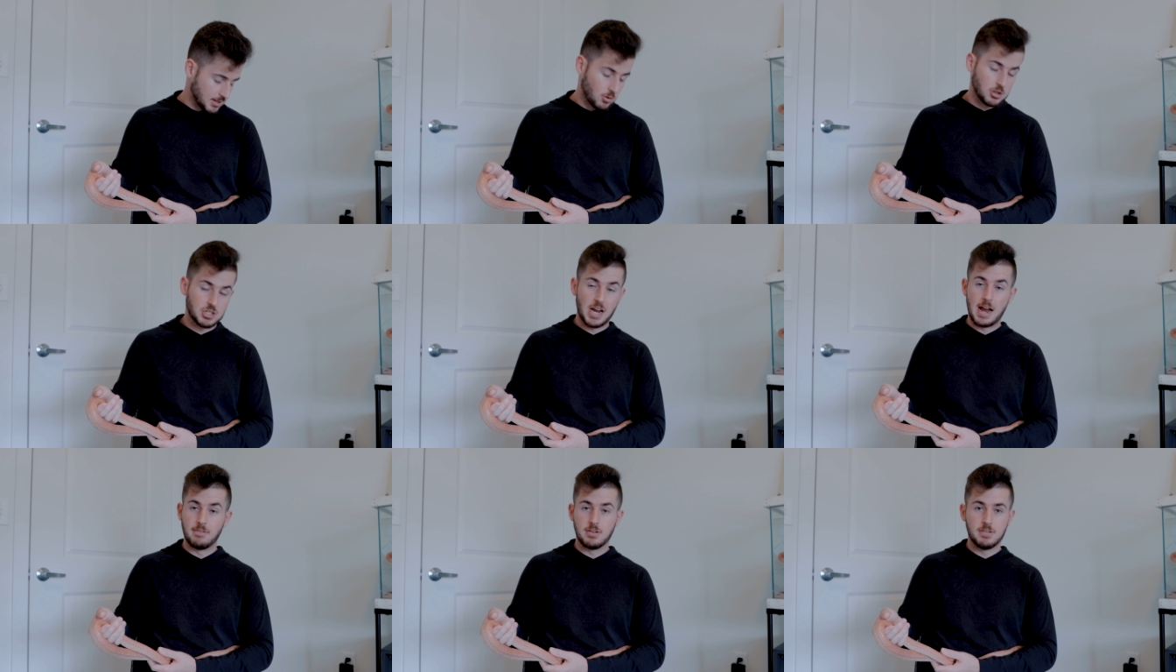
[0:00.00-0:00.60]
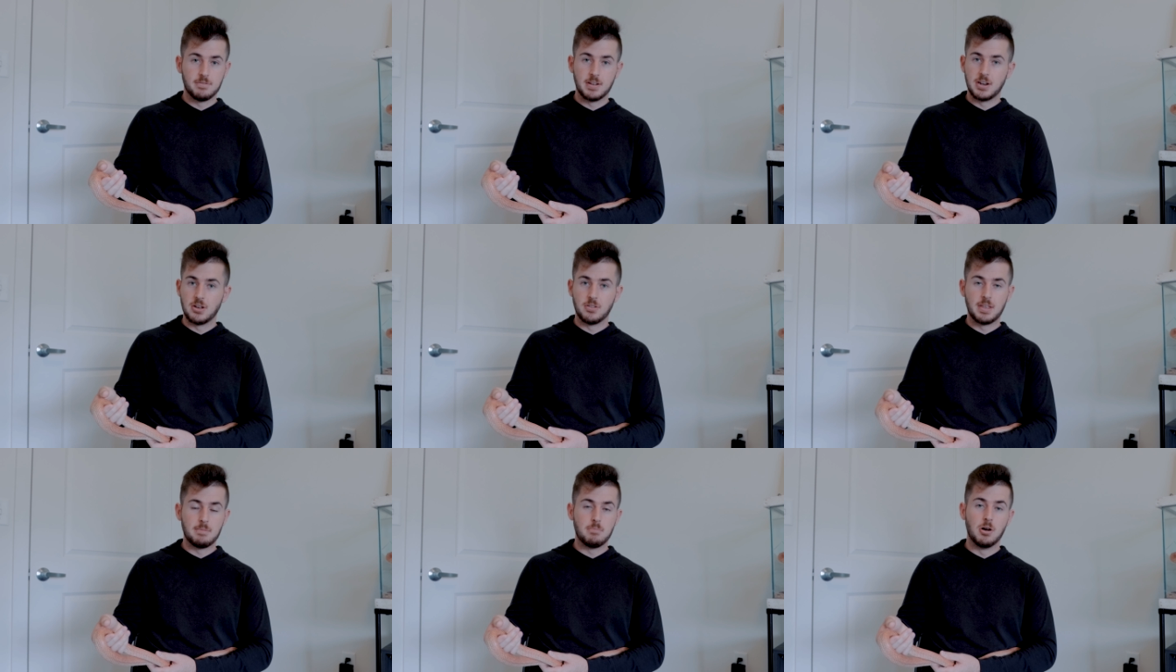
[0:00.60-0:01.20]
I watch every
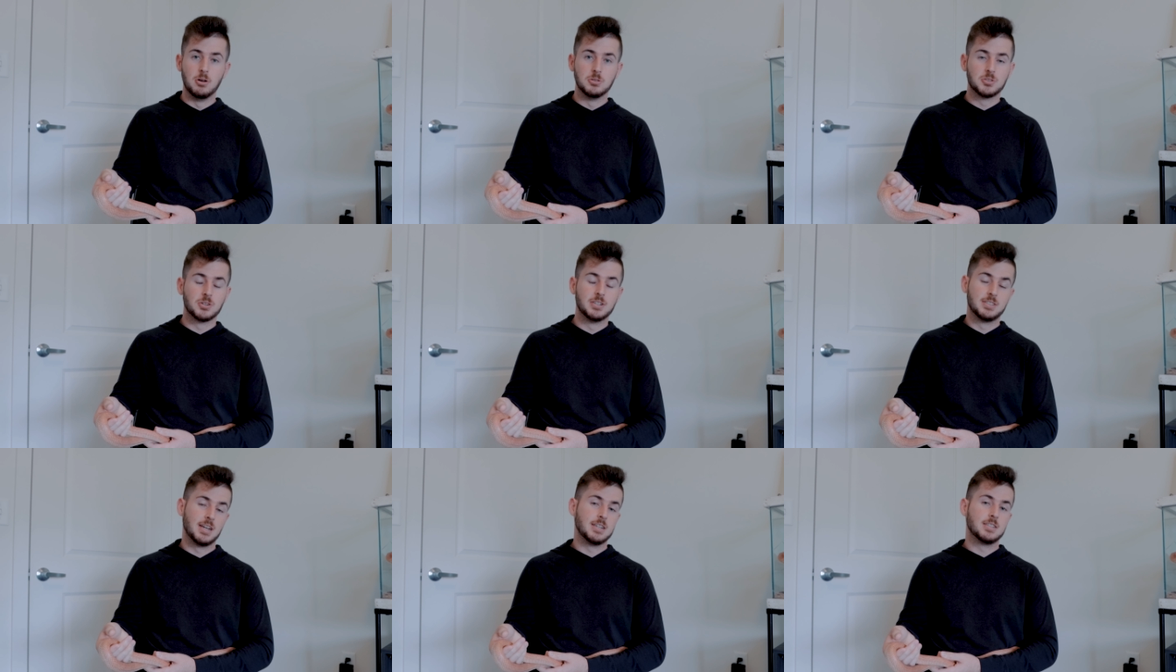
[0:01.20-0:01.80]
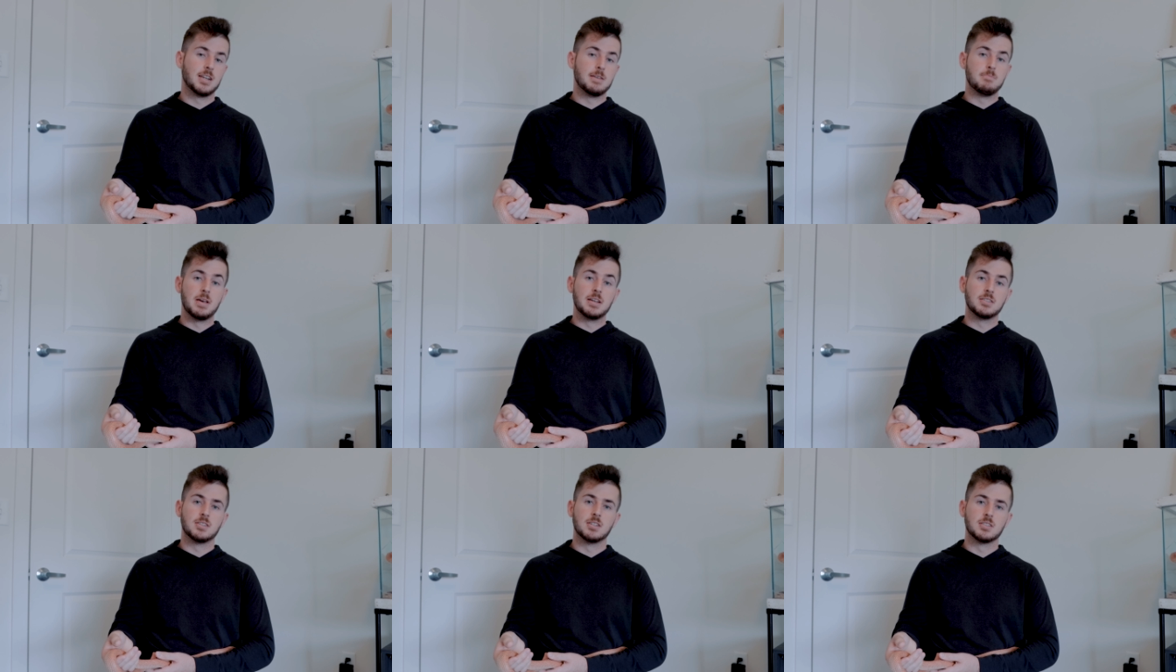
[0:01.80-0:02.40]
video they post on a day-to-day
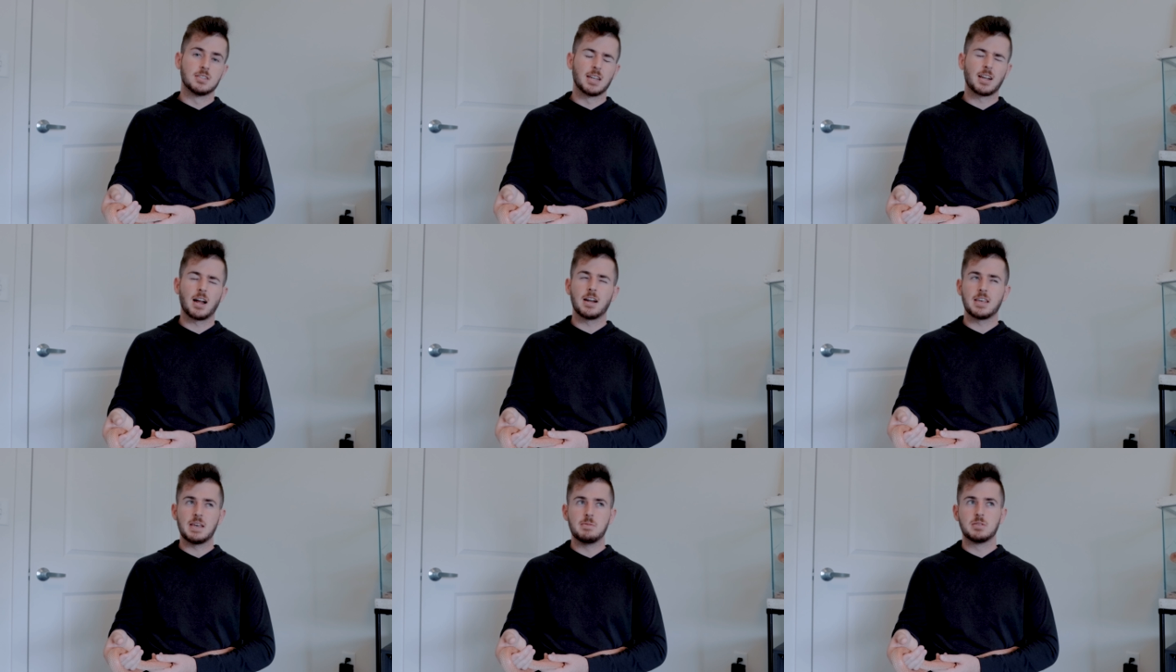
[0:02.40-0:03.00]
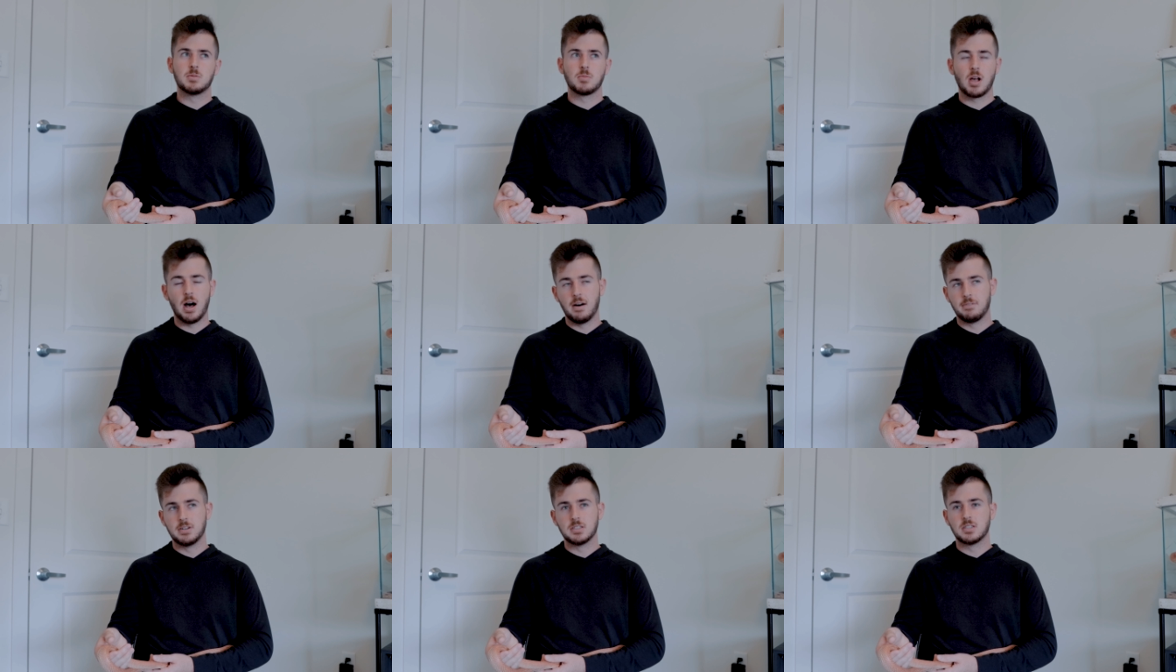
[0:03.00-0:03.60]
basis. That kind of gave me some
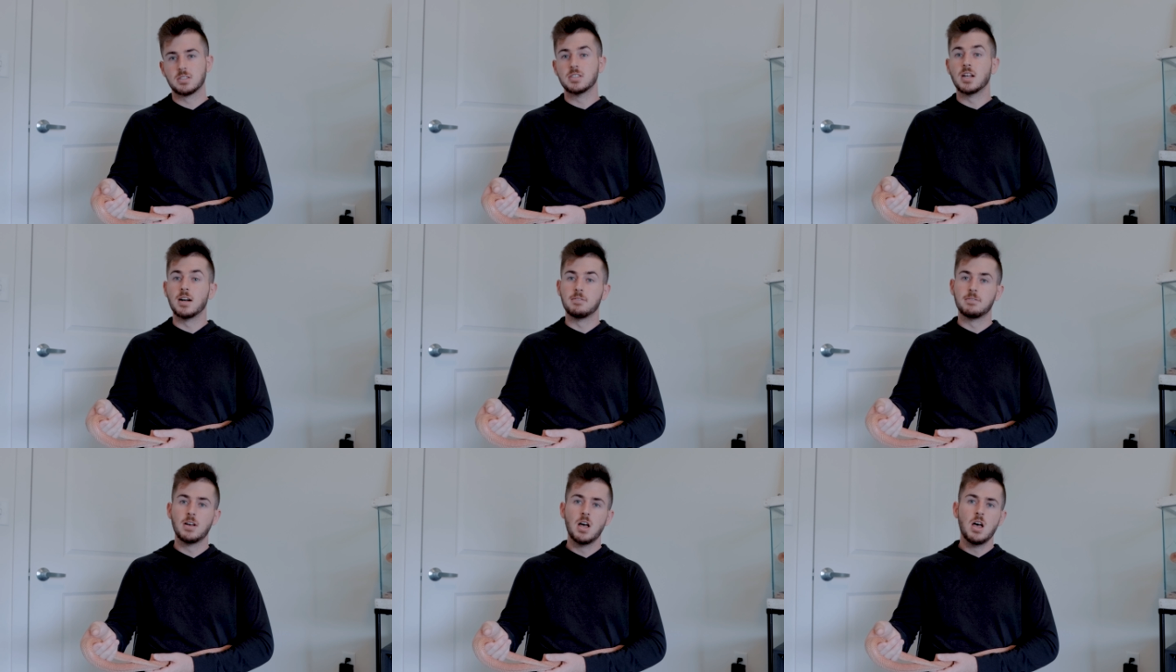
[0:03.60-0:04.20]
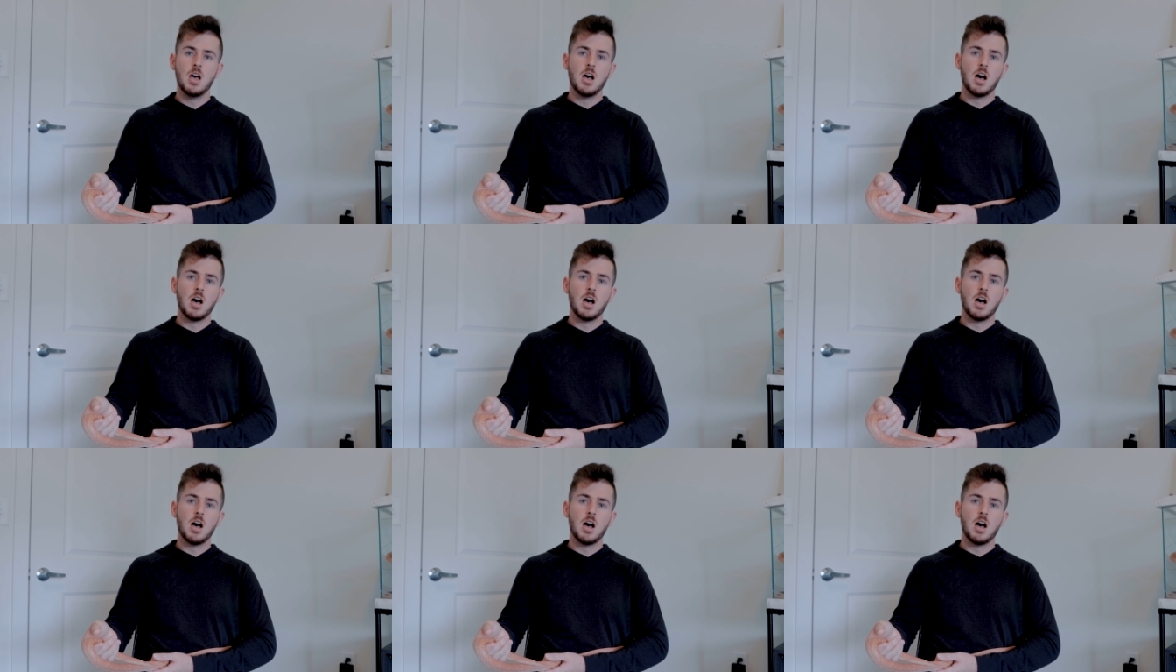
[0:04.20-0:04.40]
confidence and stuff.